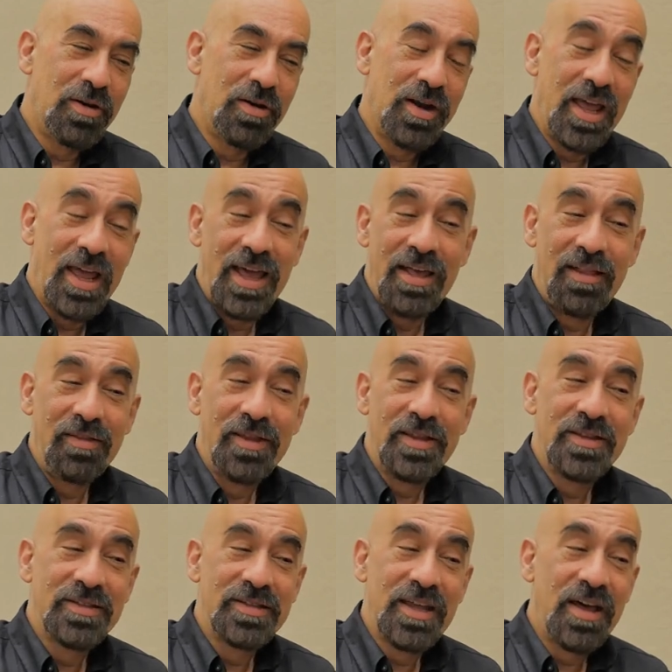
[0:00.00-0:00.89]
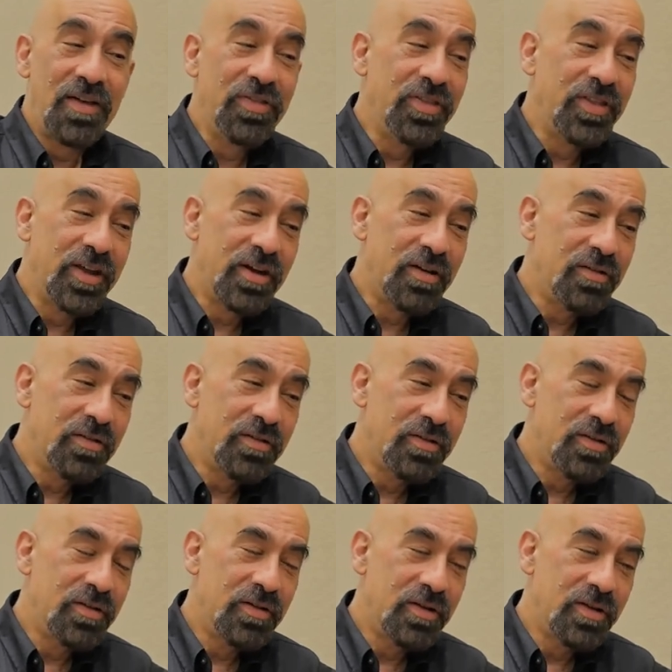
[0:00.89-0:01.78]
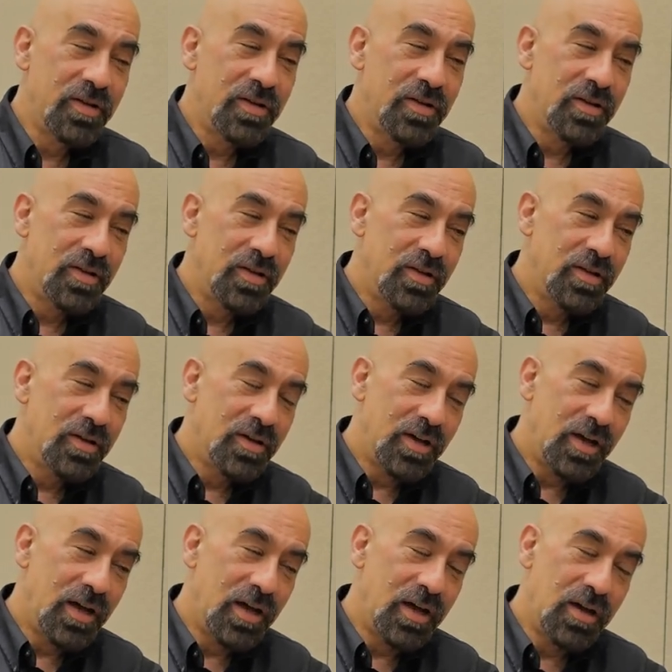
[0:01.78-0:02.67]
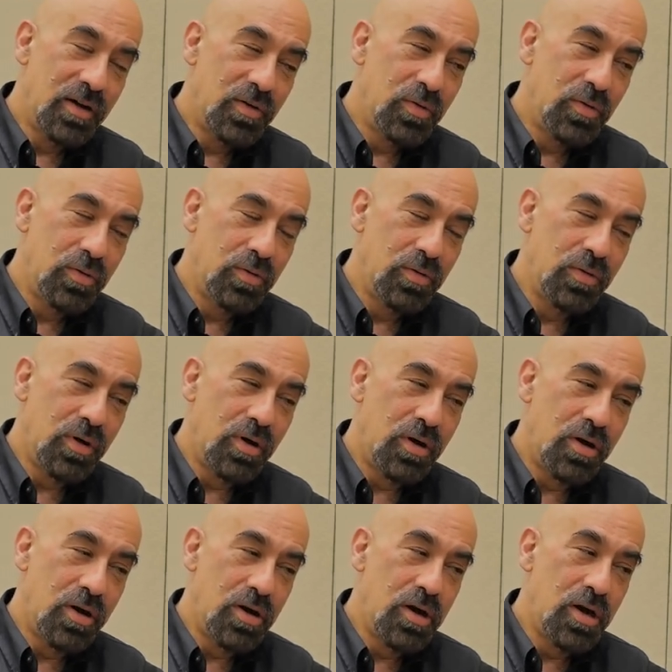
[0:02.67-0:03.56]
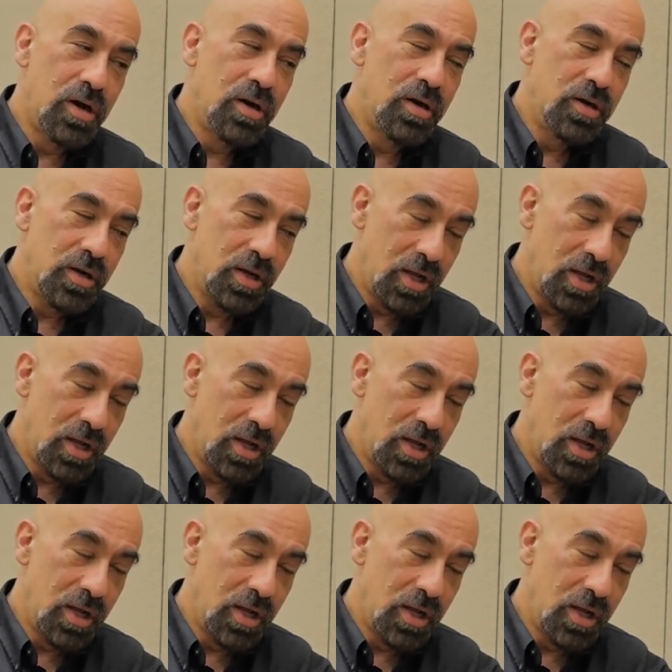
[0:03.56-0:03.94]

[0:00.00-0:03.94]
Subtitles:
are aliens out there who are